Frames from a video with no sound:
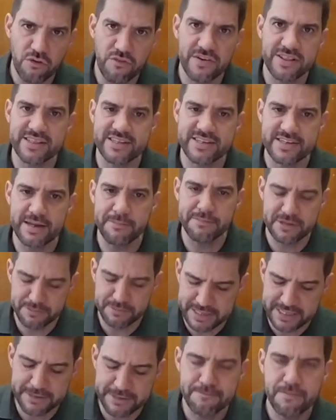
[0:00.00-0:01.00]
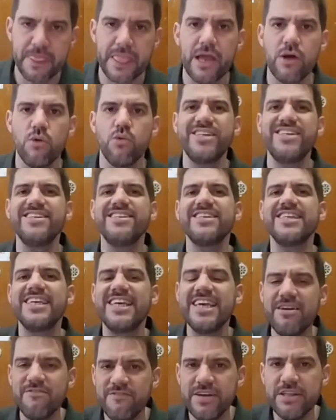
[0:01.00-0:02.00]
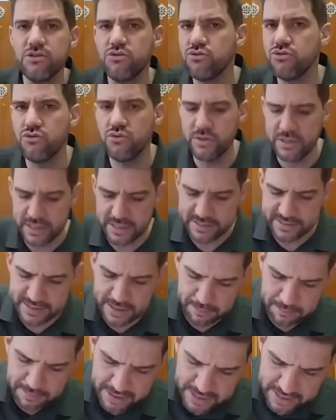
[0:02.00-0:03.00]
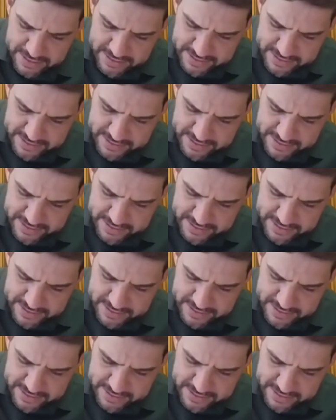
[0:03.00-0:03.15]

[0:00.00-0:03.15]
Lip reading: at the same speed, which is given to you in the exam. The